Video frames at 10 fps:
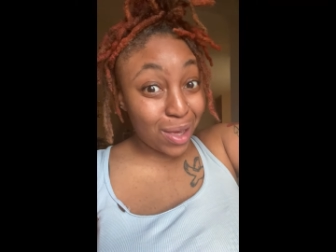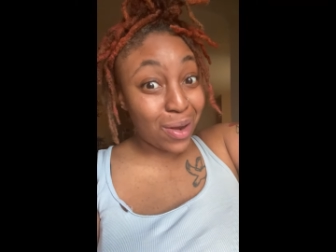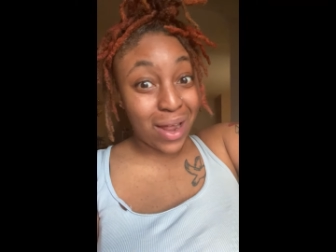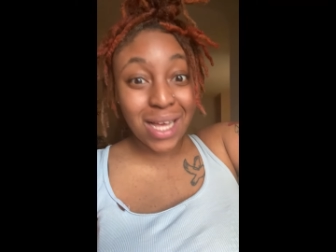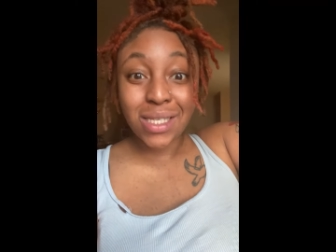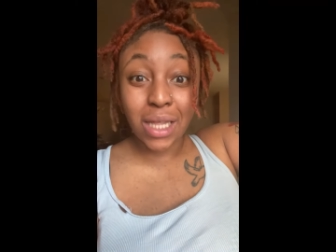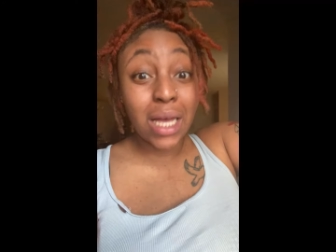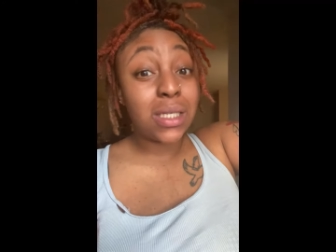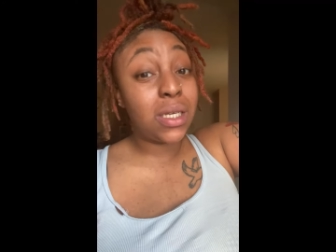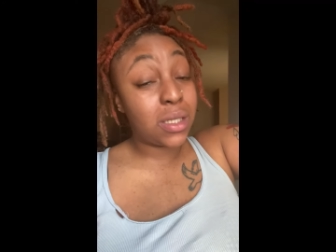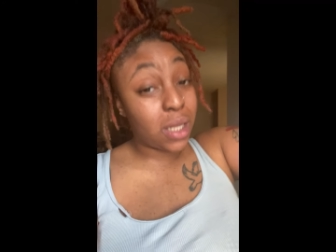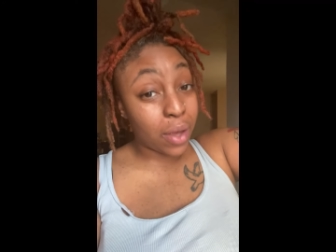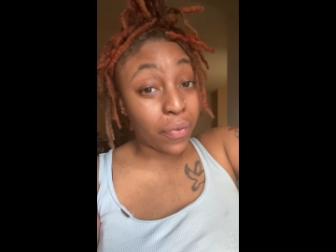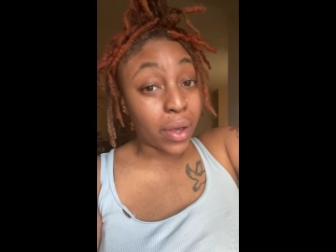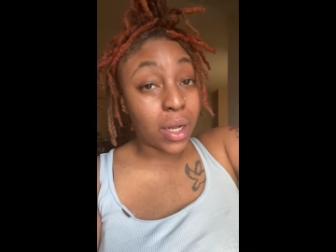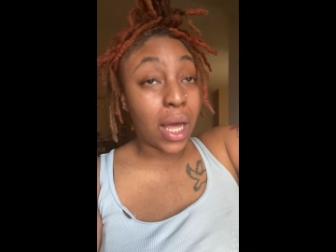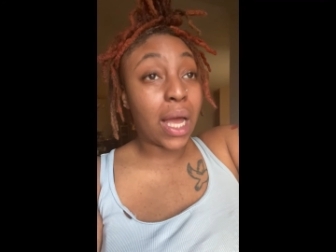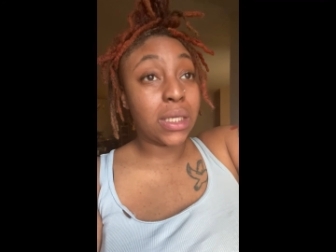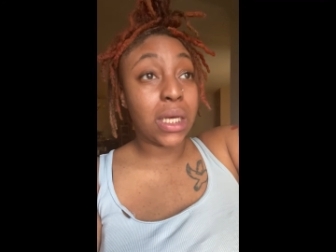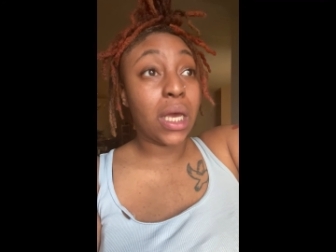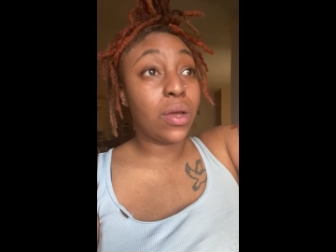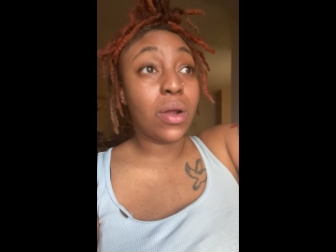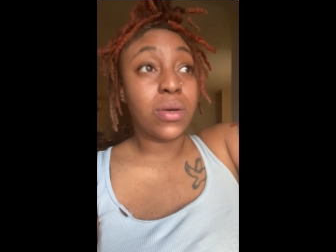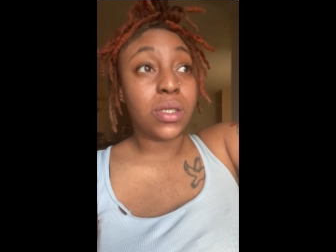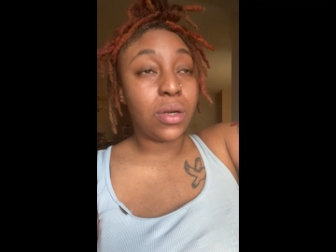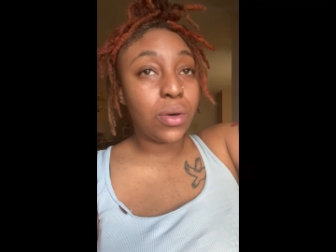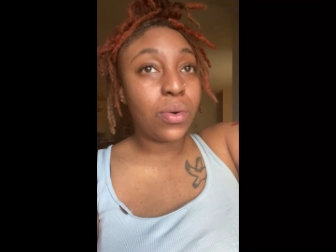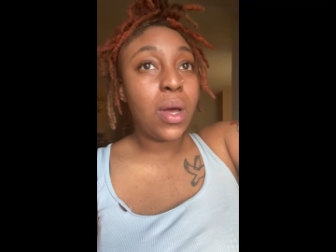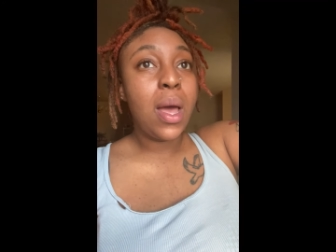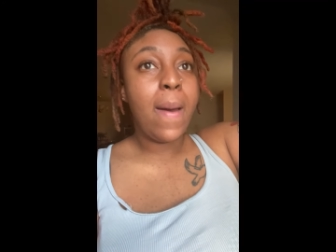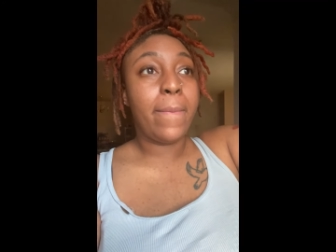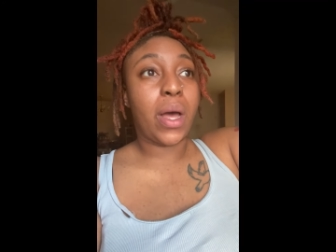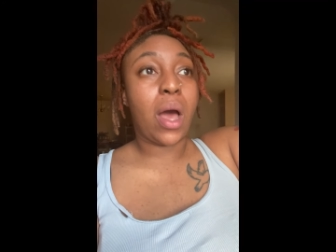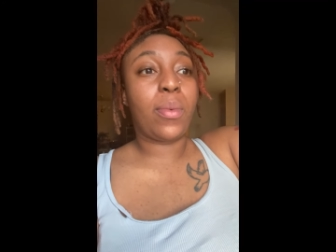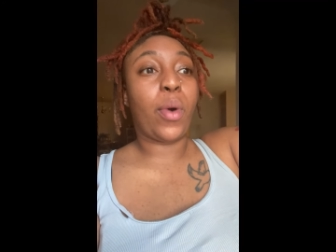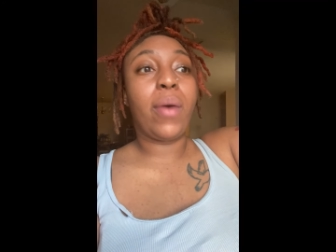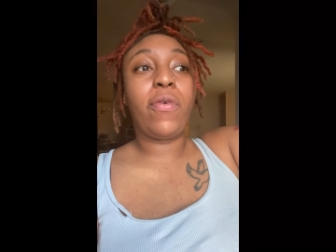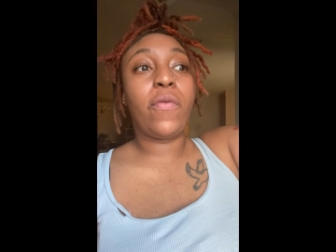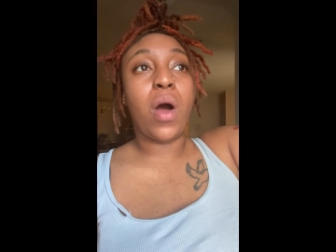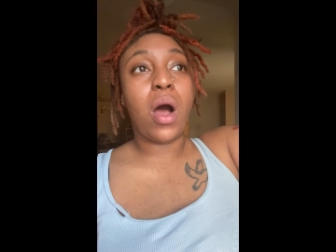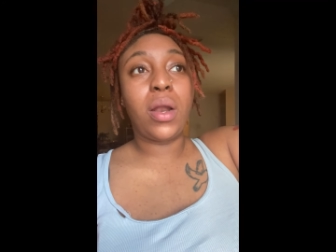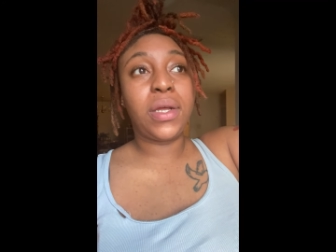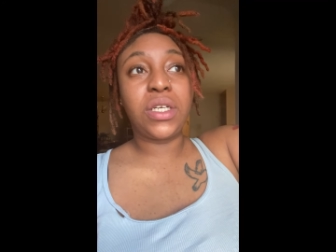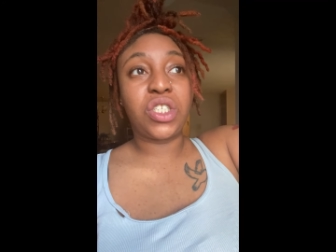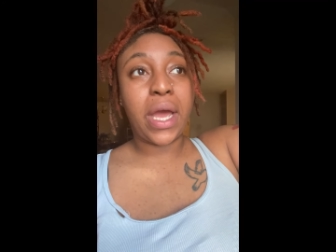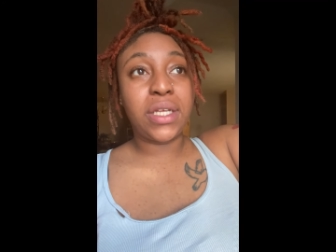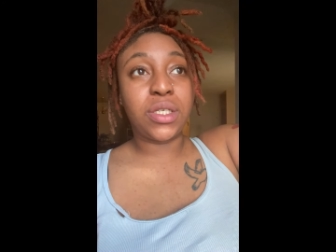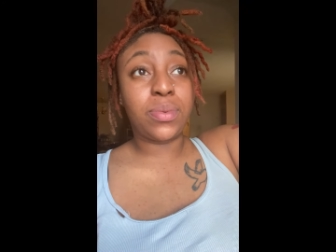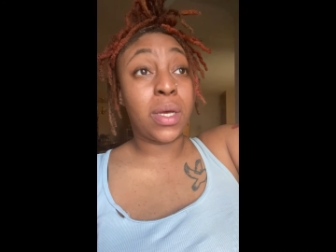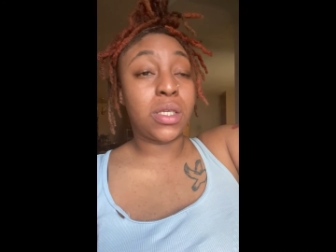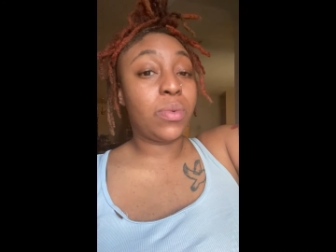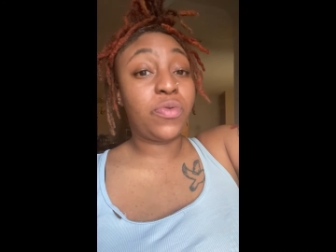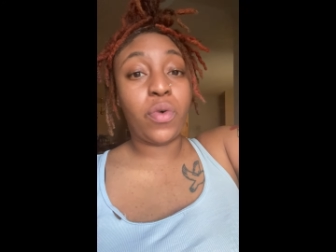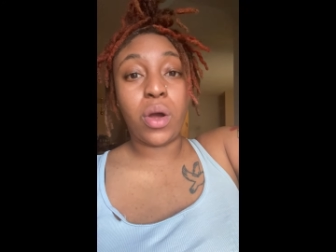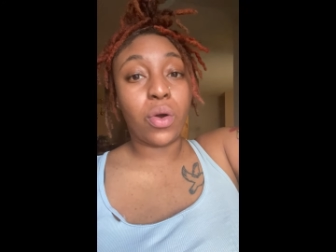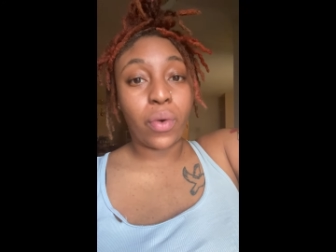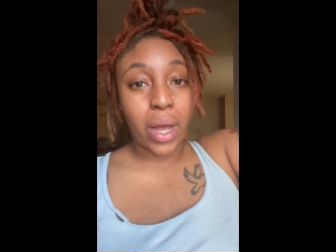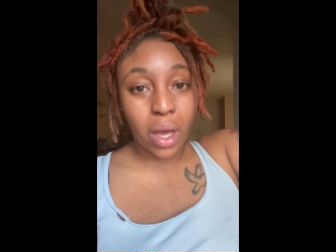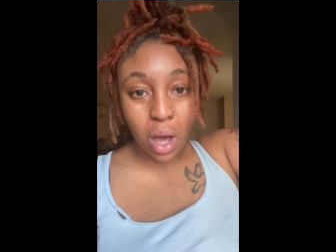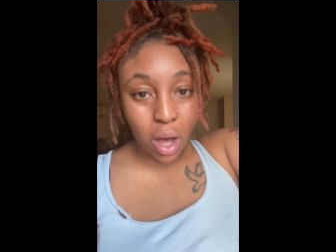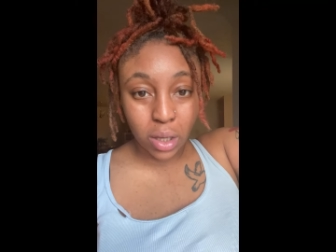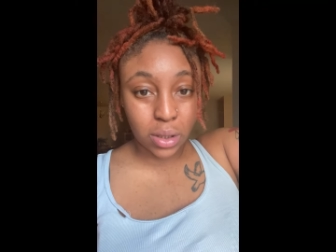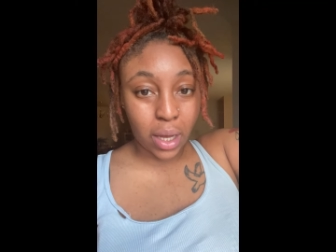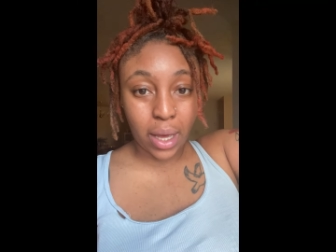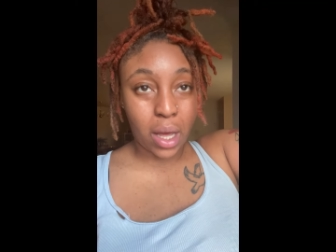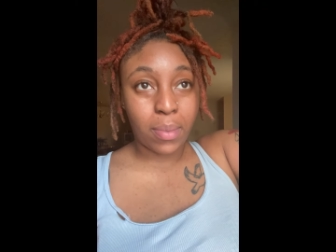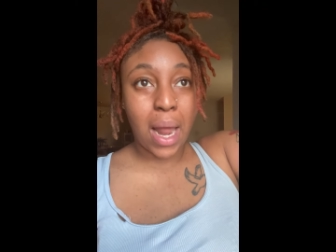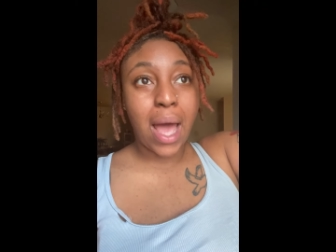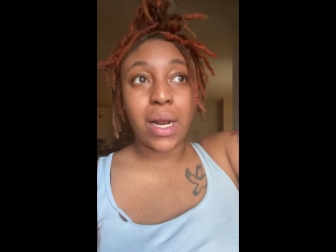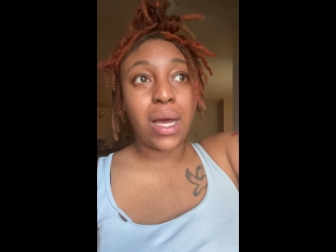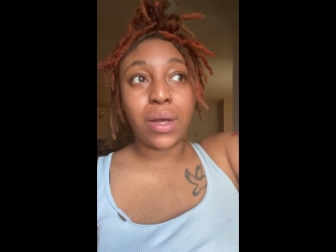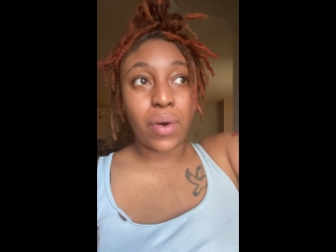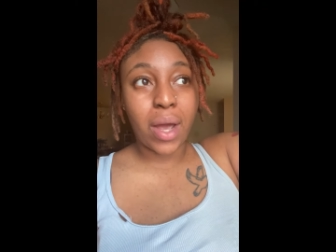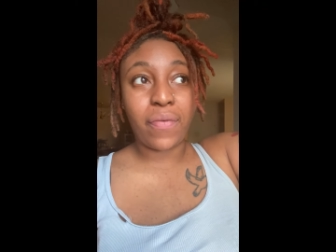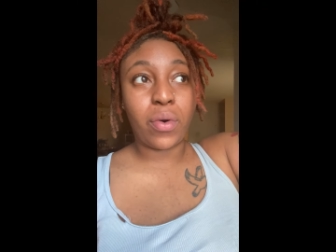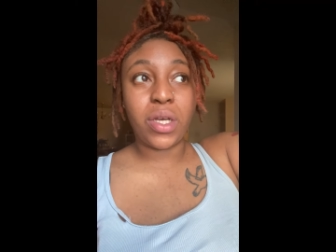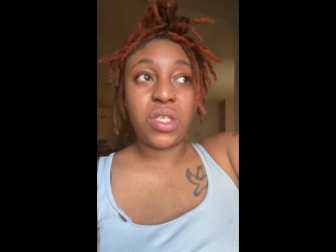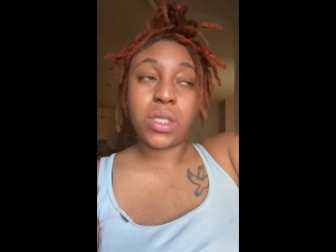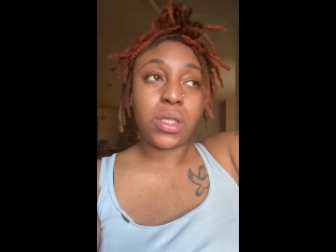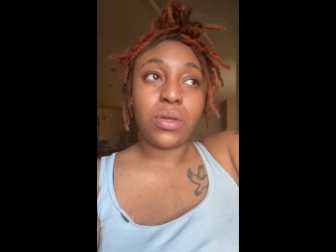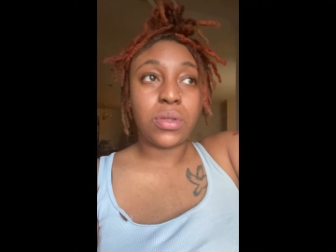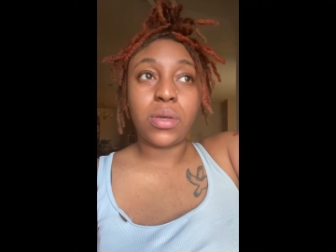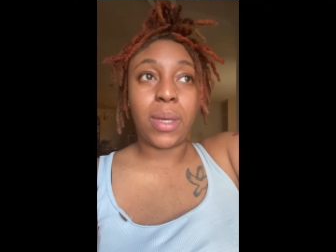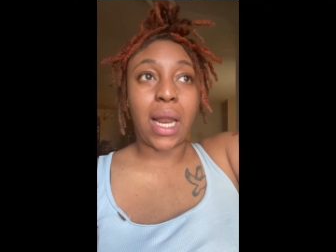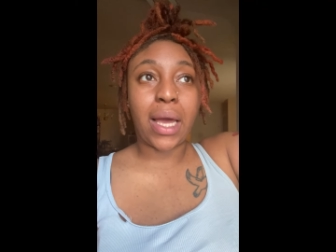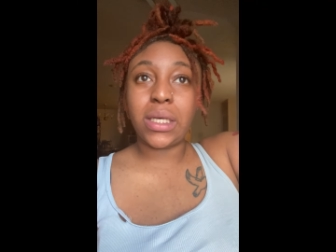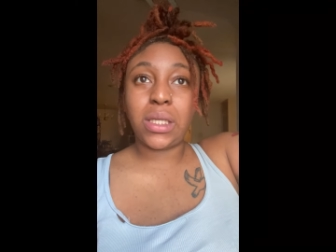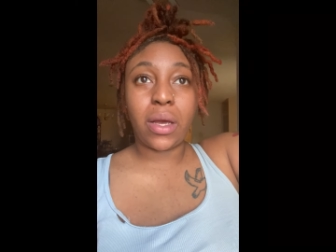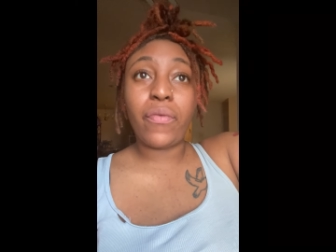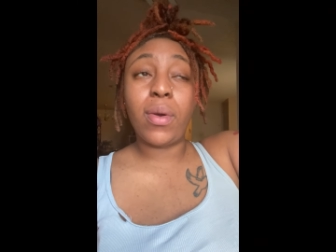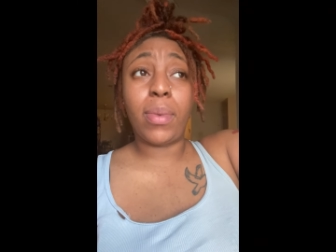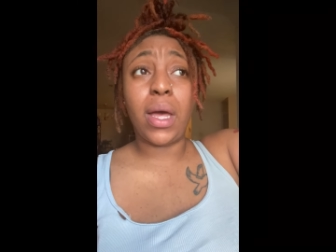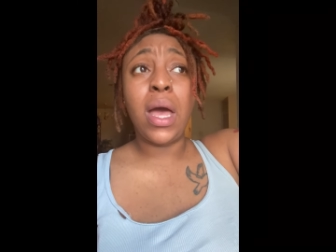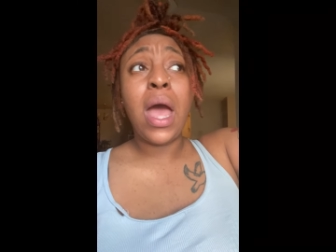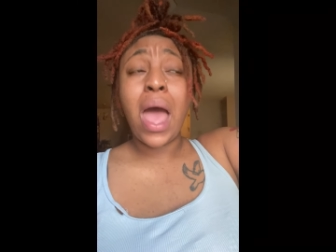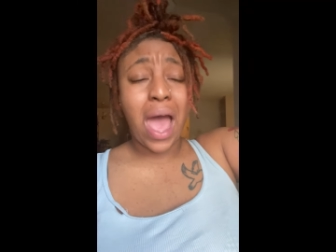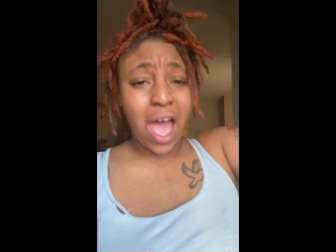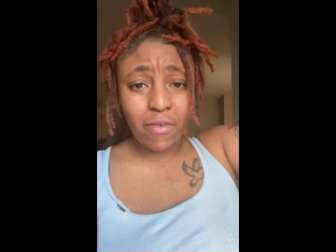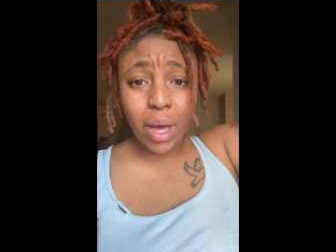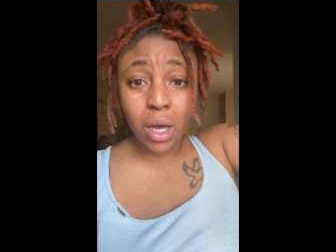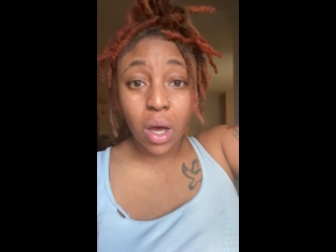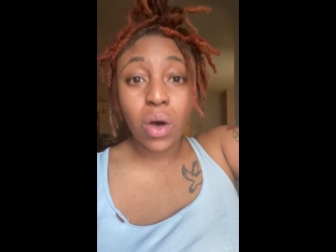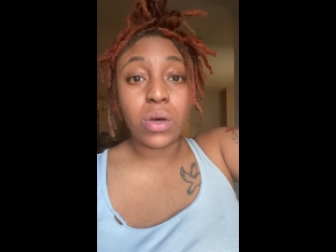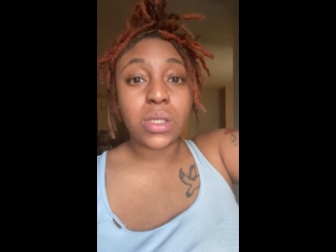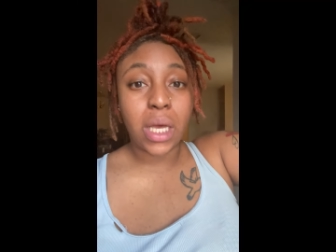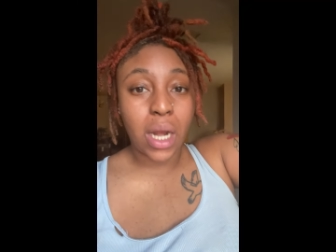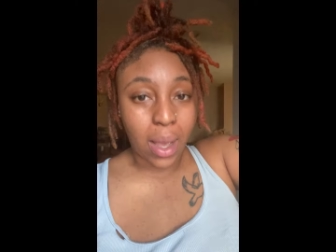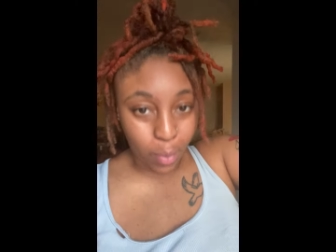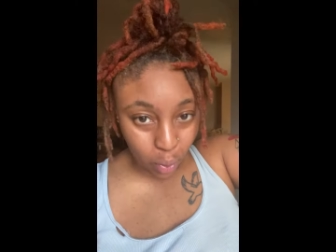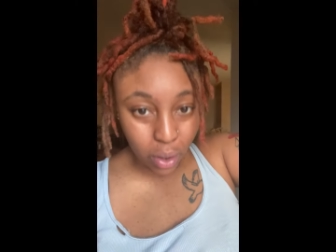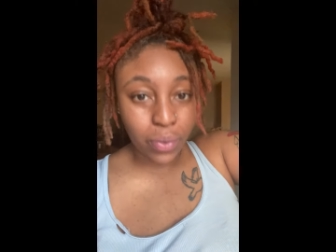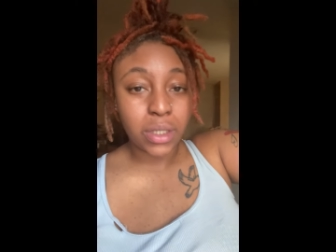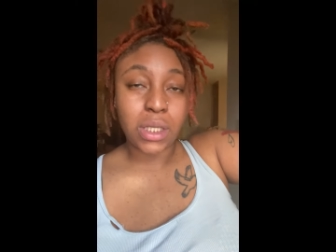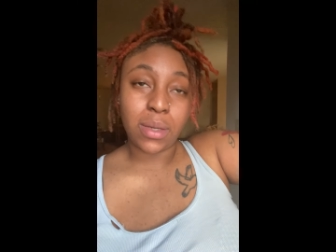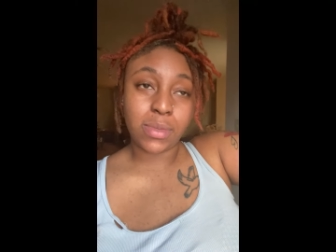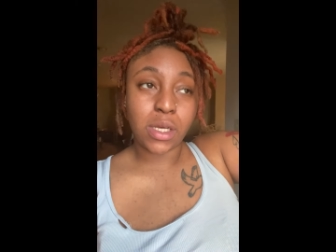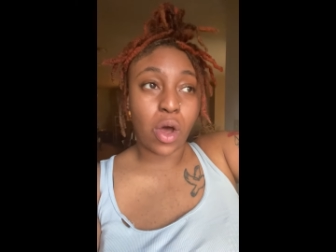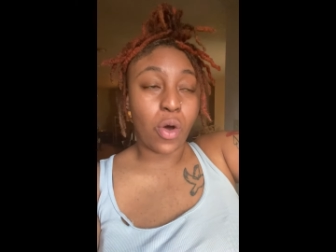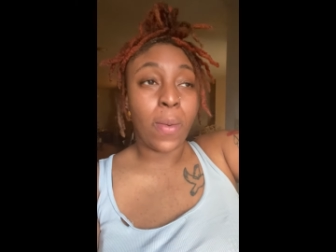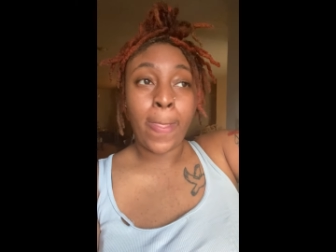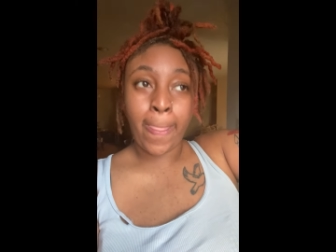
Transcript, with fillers: You know, that's, that's, it's different. Like I said, you know, it's new, but I'm grateful for all of the changes because it was for a great cause. Like, I'm not ungrateful. It's just new to me. Like, it's different, but I have my goals and I'm going to reach them. So,